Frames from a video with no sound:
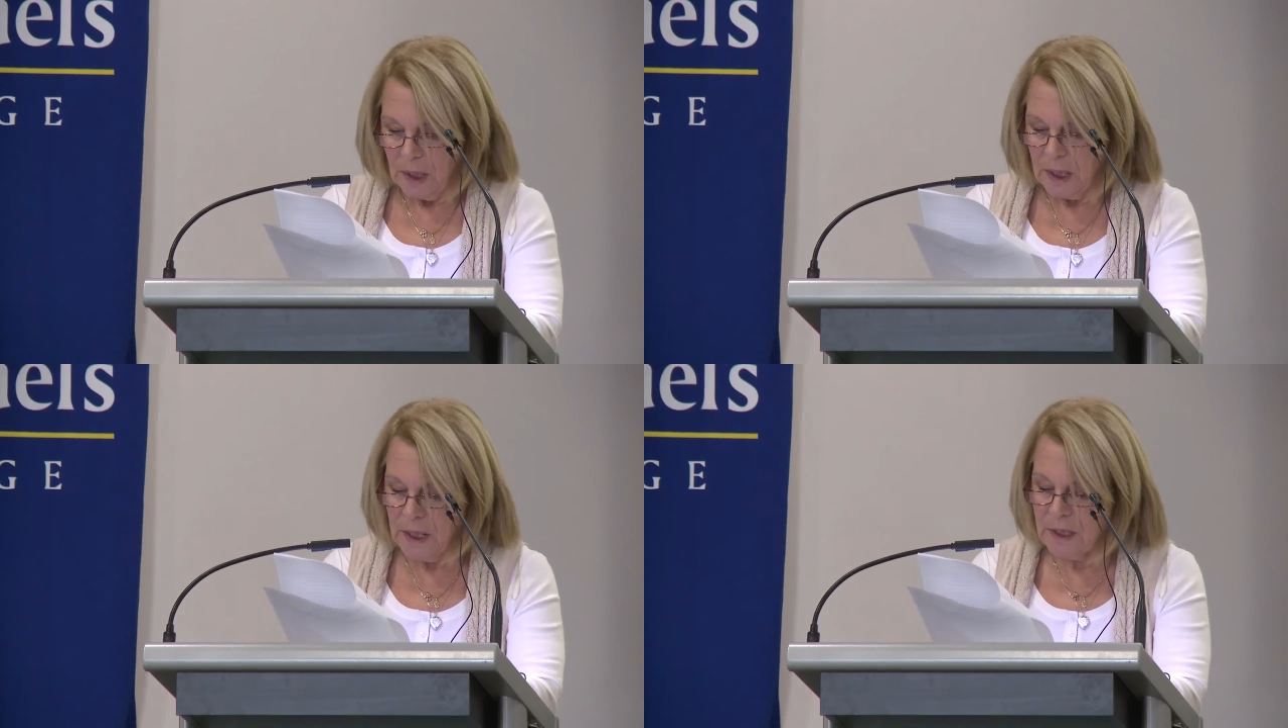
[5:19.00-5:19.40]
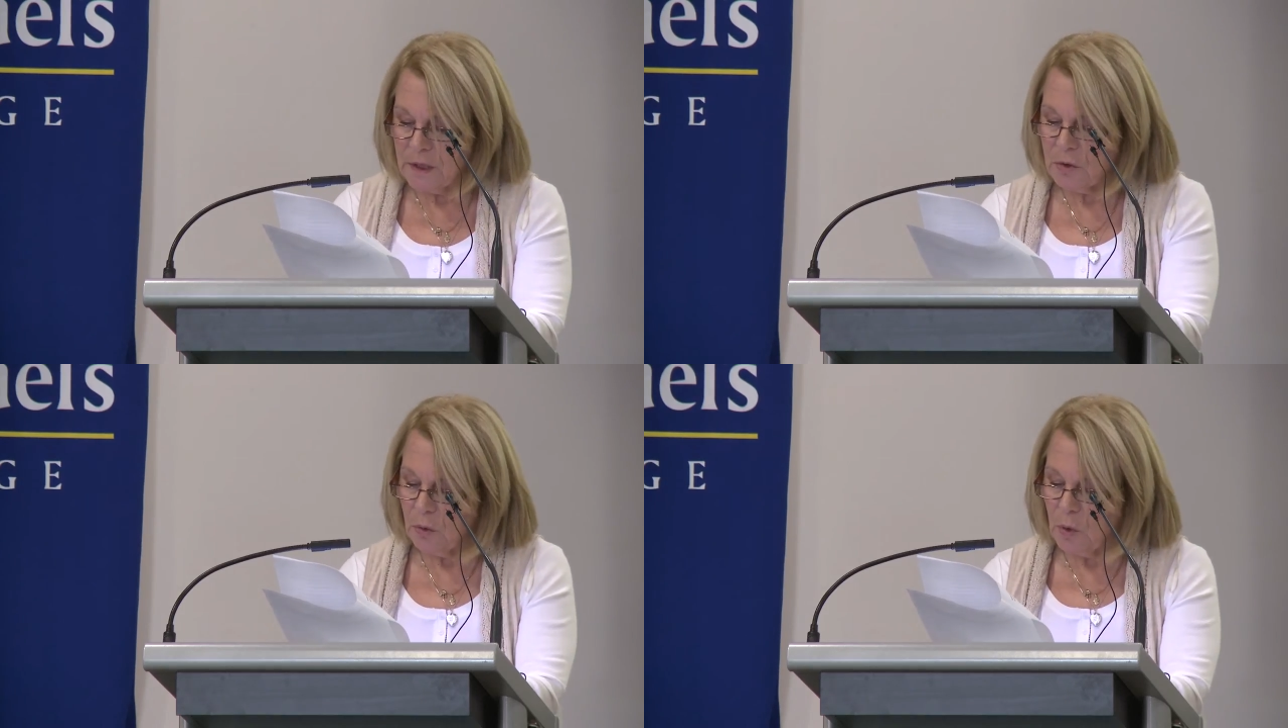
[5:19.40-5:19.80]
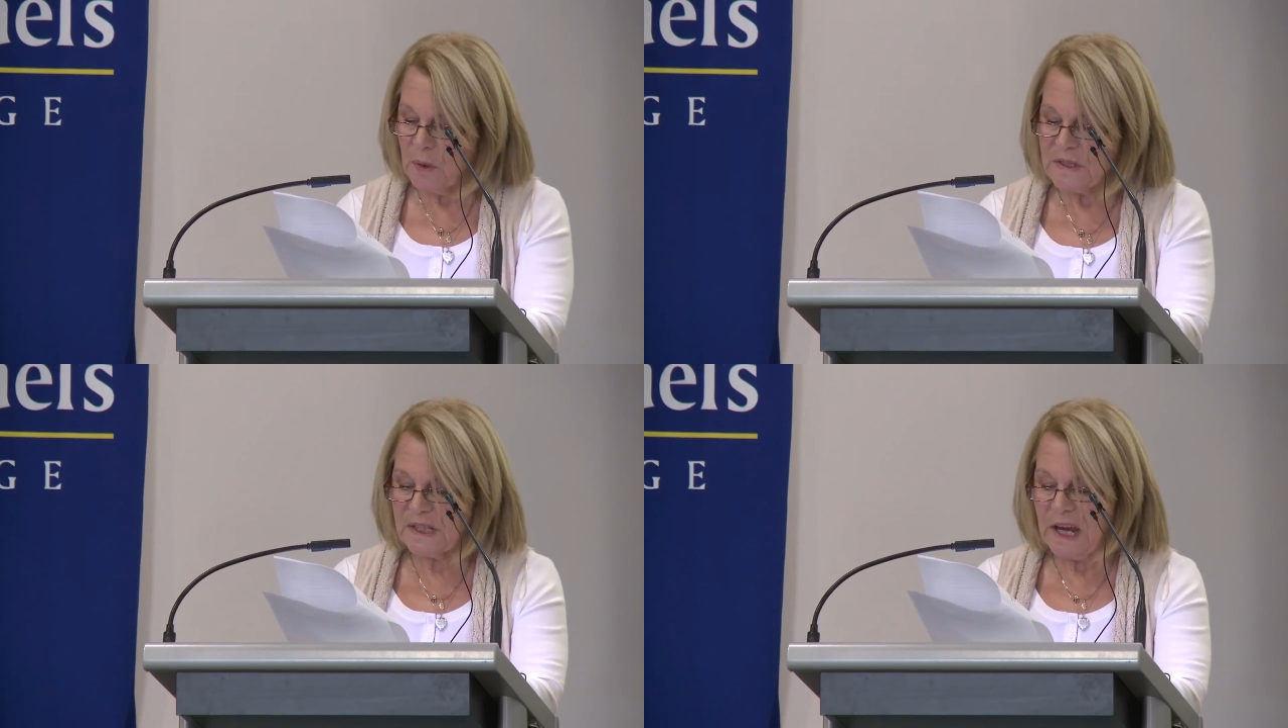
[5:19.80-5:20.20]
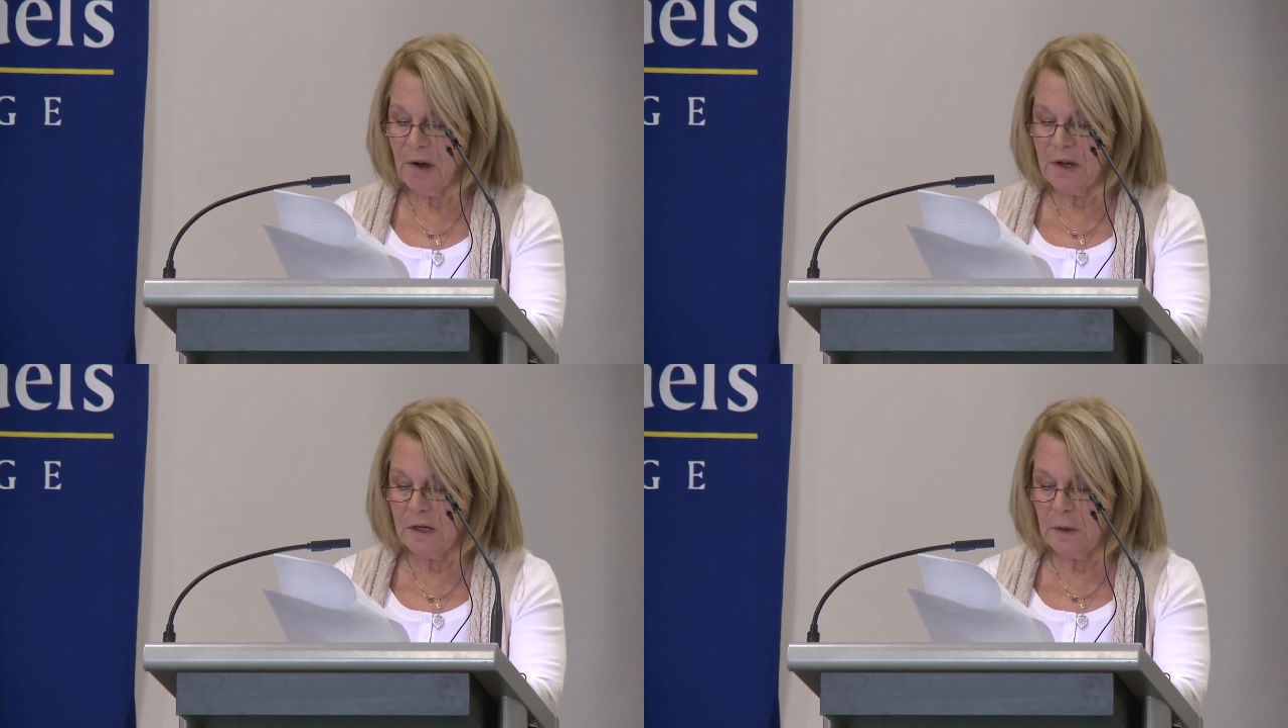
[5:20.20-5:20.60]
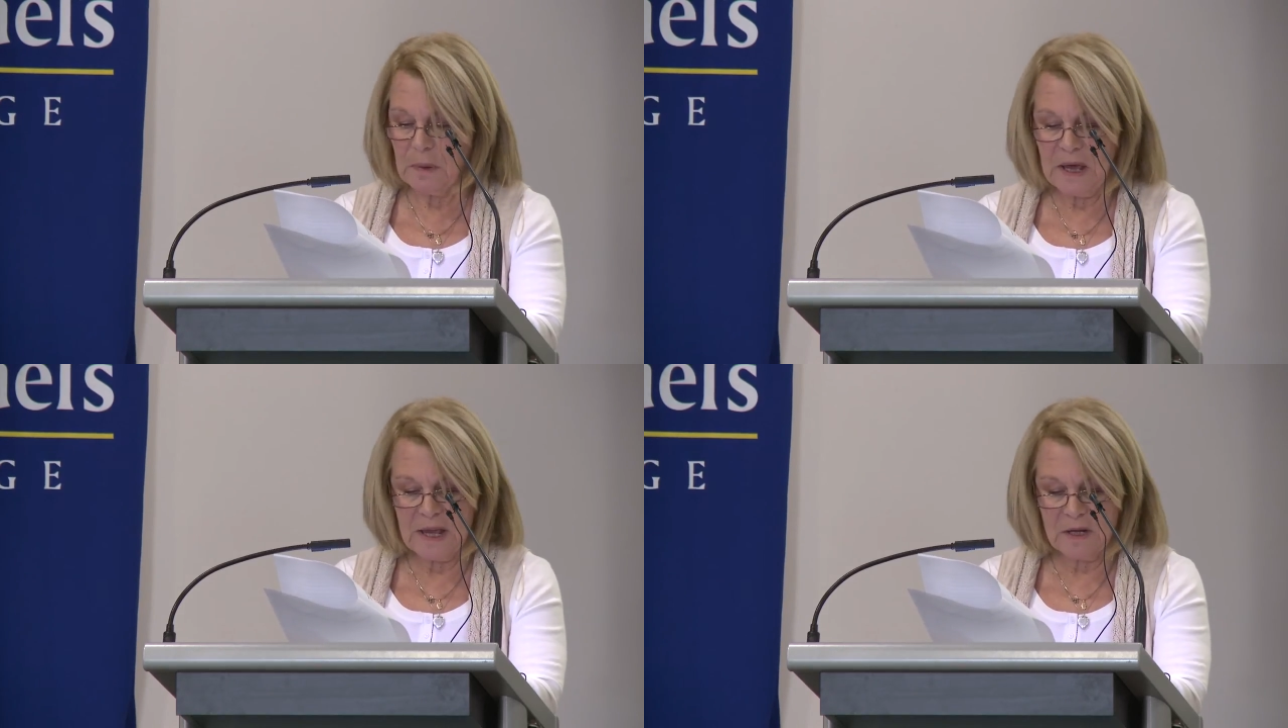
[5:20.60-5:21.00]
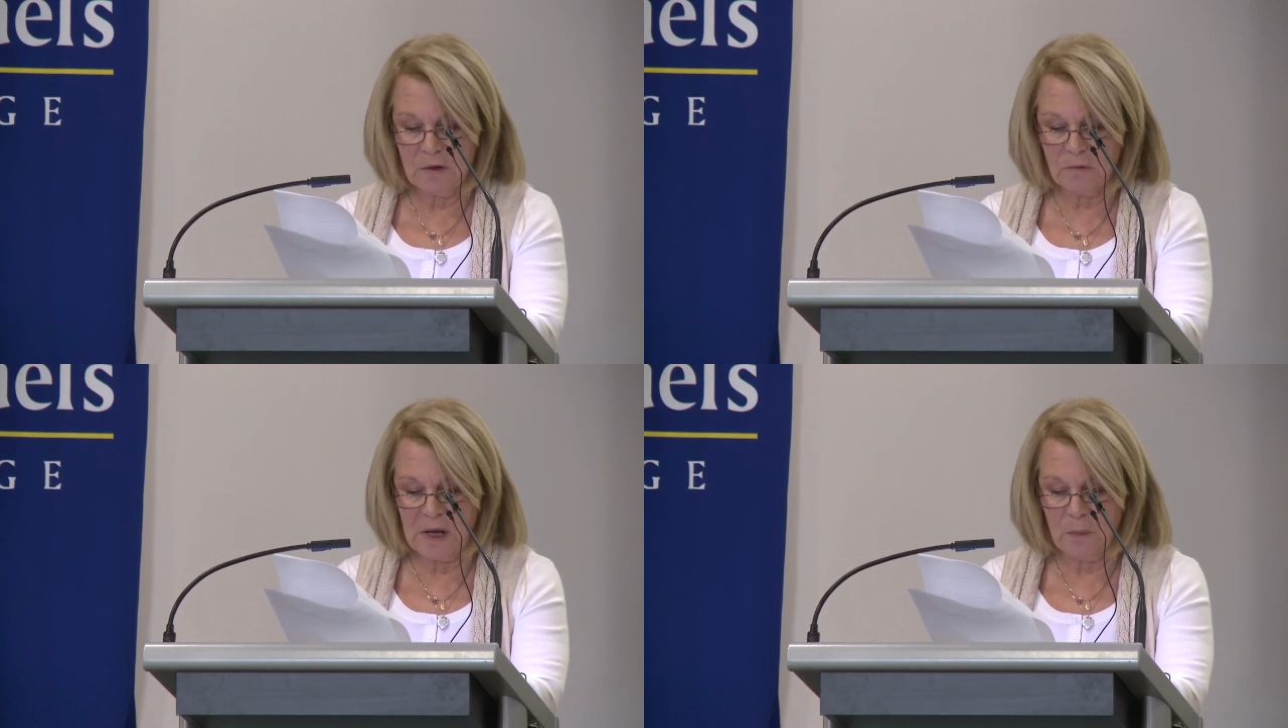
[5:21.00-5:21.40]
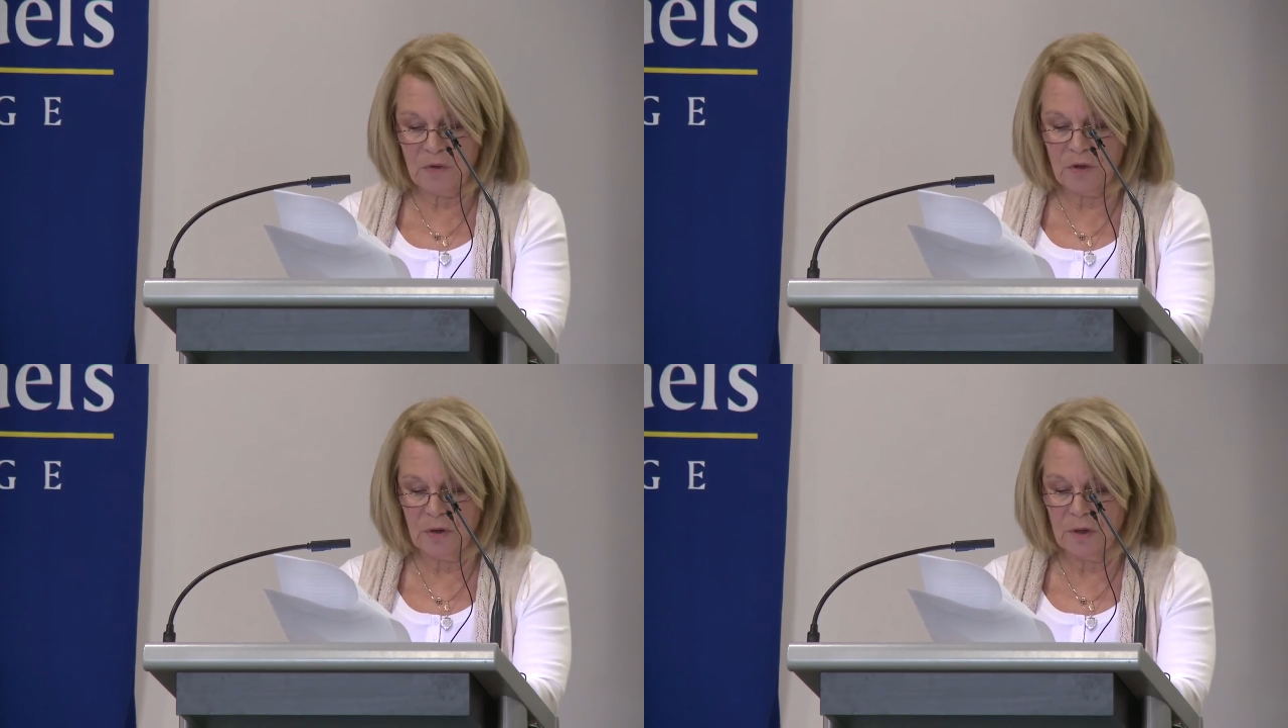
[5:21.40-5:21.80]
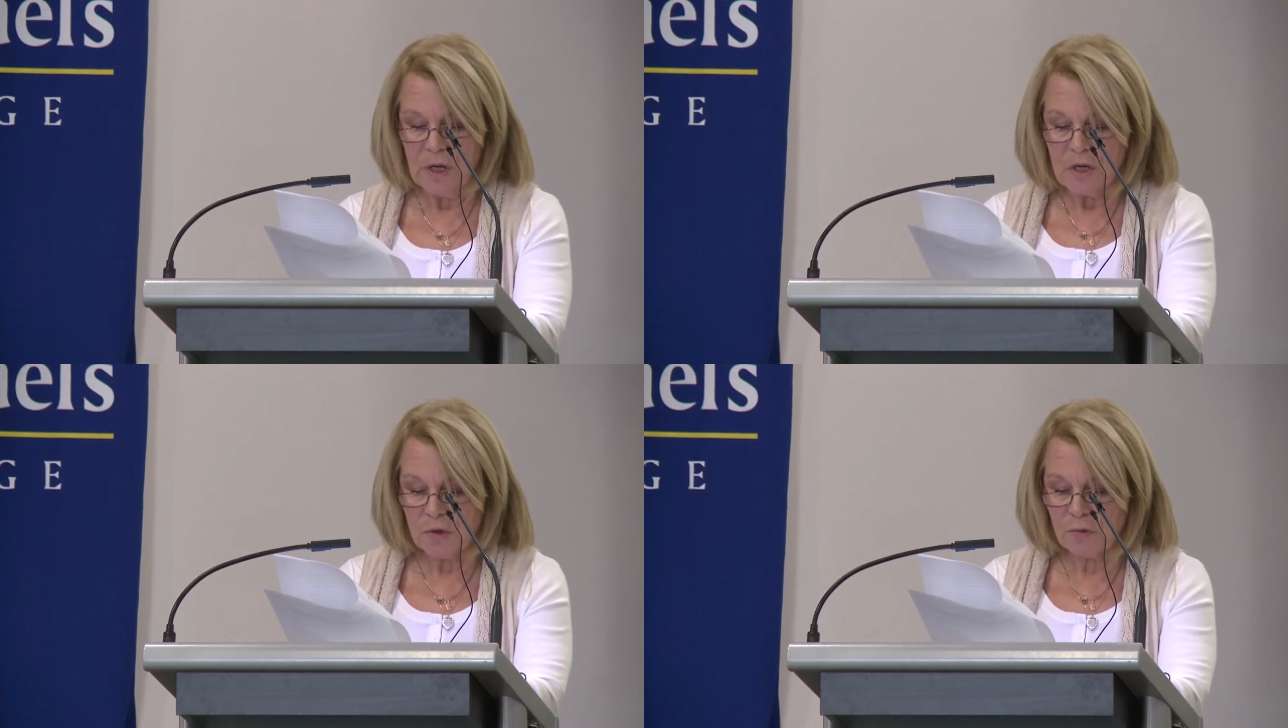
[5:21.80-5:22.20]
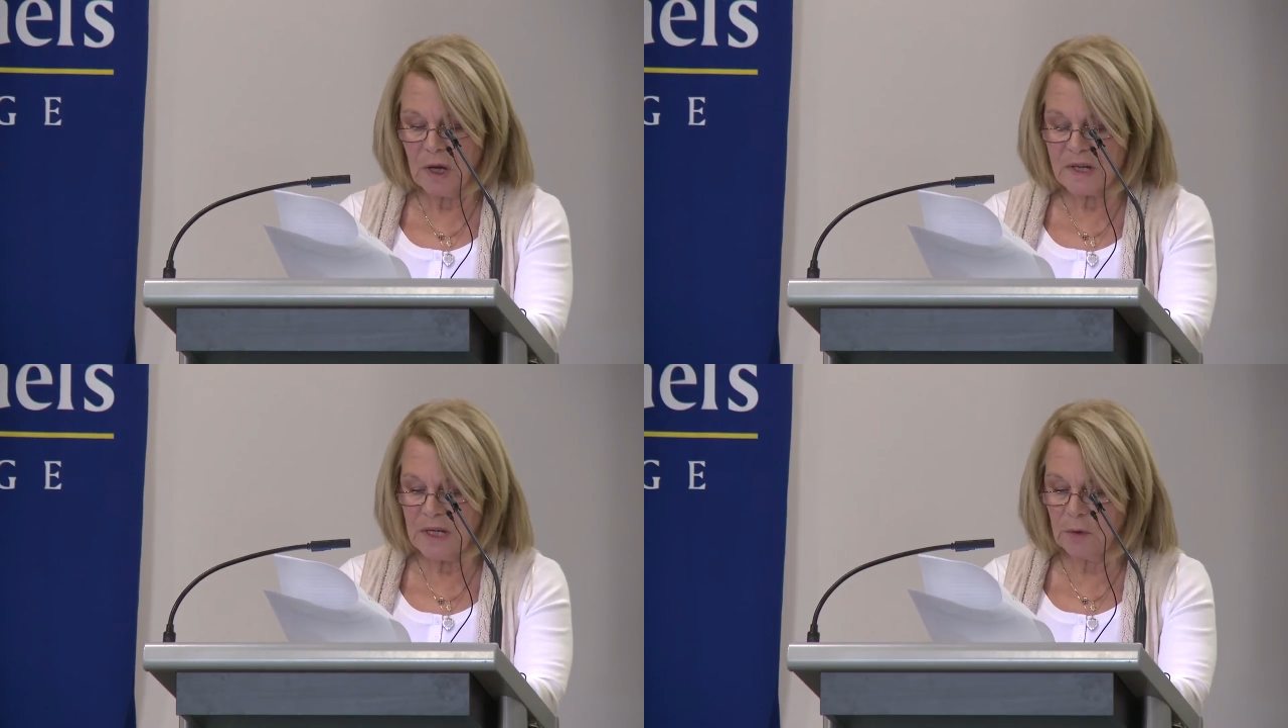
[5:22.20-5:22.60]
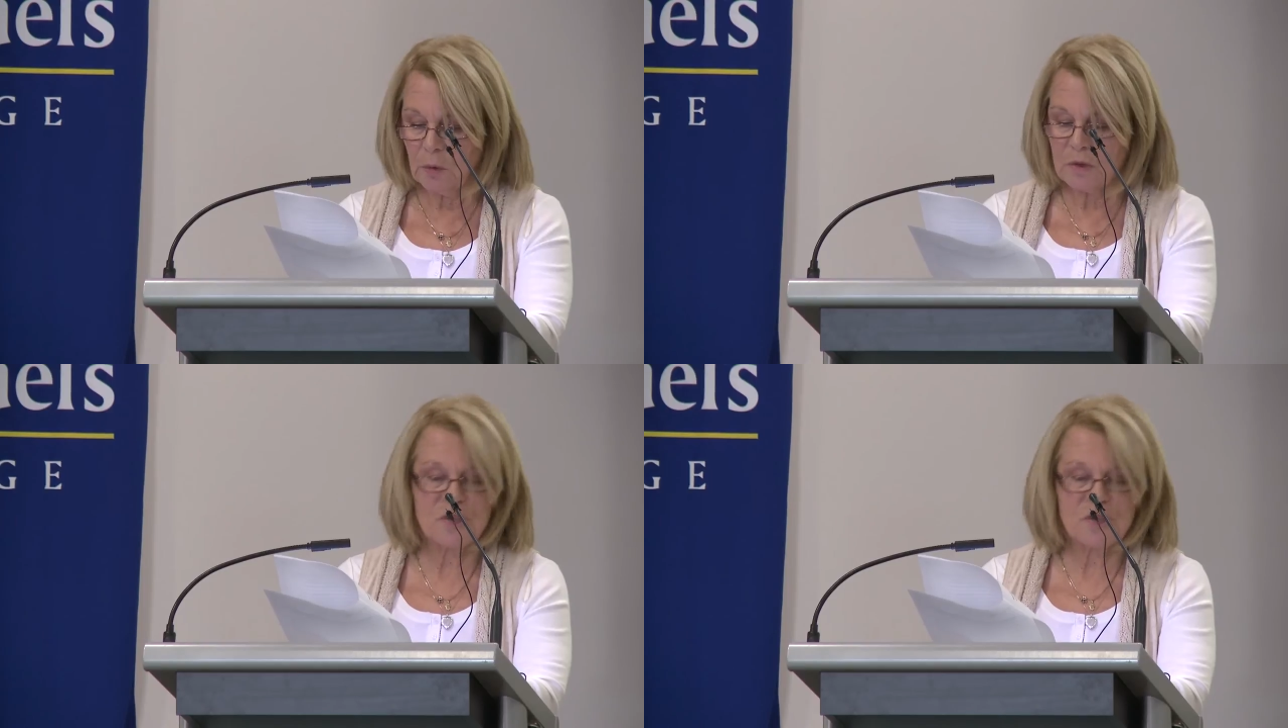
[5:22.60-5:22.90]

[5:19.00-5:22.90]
Enid always carried a pad around with her to write down all the